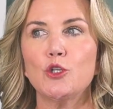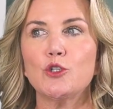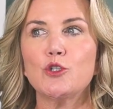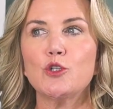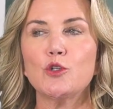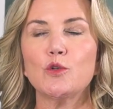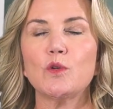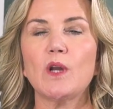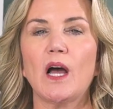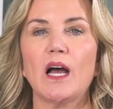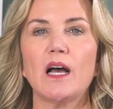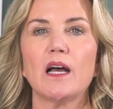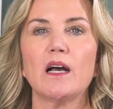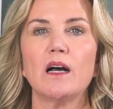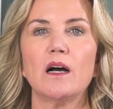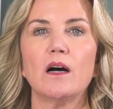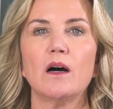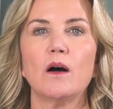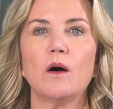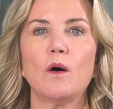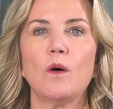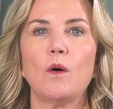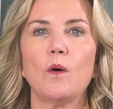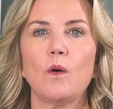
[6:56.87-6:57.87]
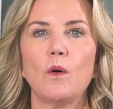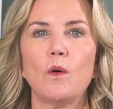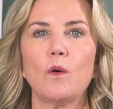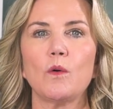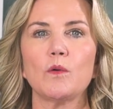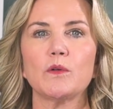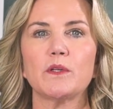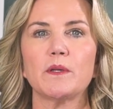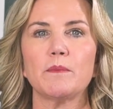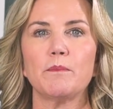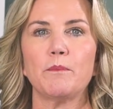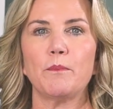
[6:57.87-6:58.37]
Do not
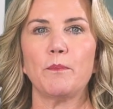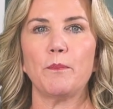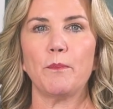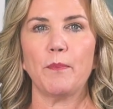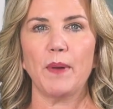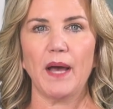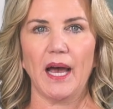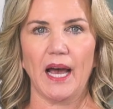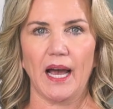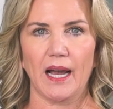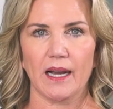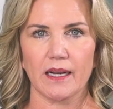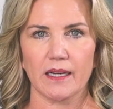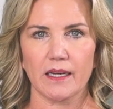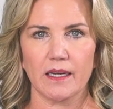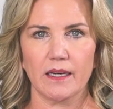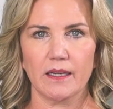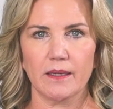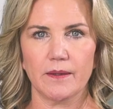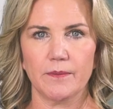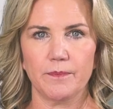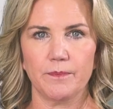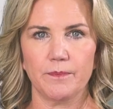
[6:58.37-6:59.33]
hold back.